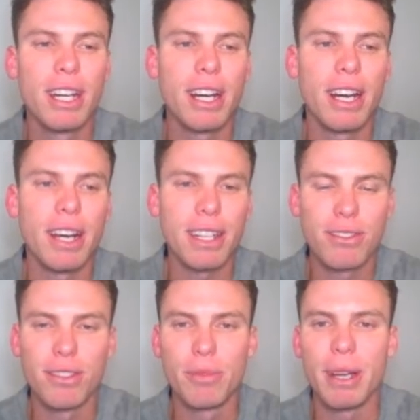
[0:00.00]
Uh, thanks
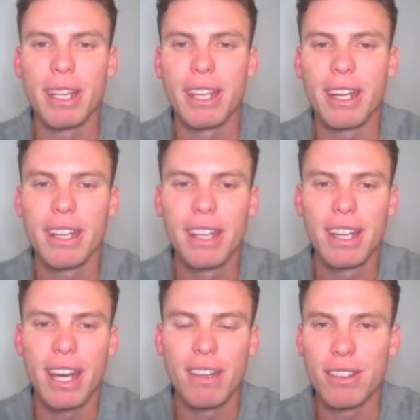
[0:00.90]
for being here.
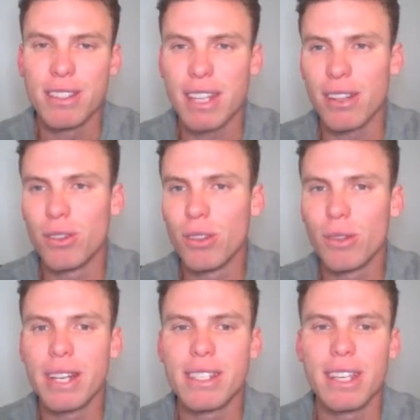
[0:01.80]
And if you stayed all the
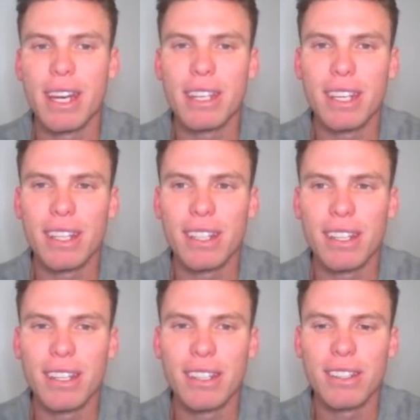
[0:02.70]
way to the end, you get
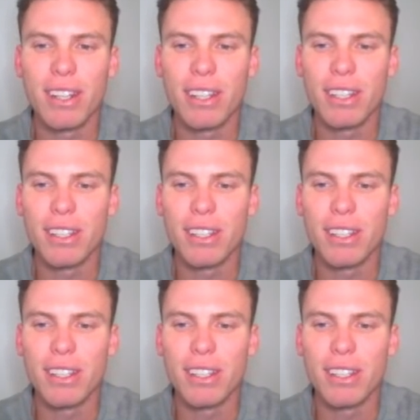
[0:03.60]
the you know the,